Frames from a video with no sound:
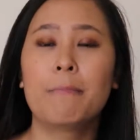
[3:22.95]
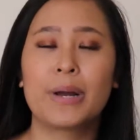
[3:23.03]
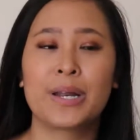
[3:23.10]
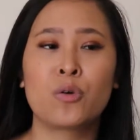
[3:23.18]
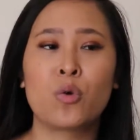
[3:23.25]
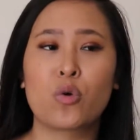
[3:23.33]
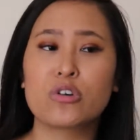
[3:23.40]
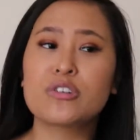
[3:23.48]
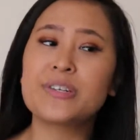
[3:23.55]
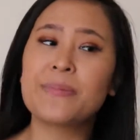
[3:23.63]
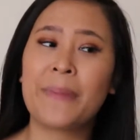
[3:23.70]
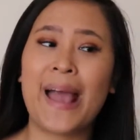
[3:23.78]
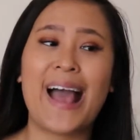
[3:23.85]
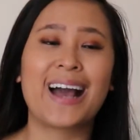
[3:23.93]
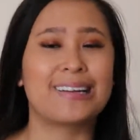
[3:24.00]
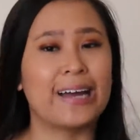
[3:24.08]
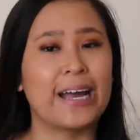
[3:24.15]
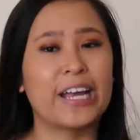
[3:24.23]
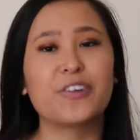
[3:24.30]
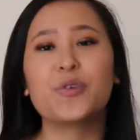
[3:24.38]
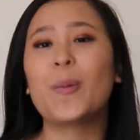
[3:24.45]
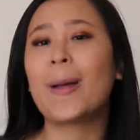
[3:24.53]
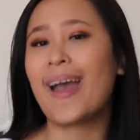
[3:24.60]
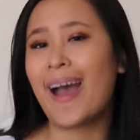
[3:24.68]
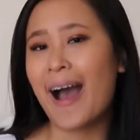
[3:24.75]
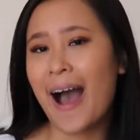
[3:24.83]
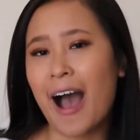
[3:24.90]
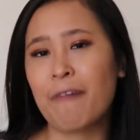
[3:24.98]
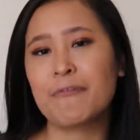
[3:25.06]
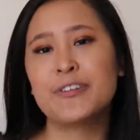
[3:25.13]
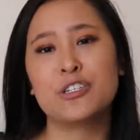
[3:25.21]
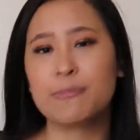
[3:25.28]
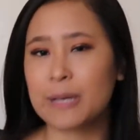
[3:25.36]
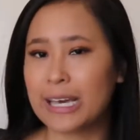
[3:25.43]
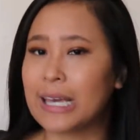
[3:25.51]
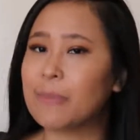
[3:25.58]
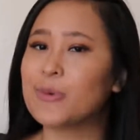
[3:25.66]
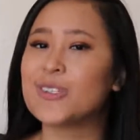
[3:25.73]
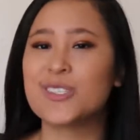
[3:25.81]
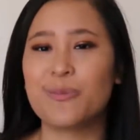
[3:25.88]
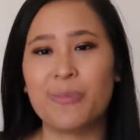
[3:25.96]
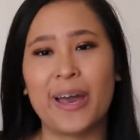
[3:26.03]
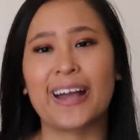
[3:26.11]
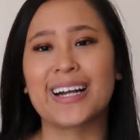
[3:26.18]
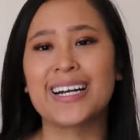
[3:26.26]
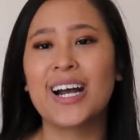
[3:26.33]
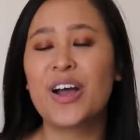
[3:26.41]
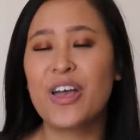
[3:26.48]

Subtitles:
But in order to pack light, you have to be able to pick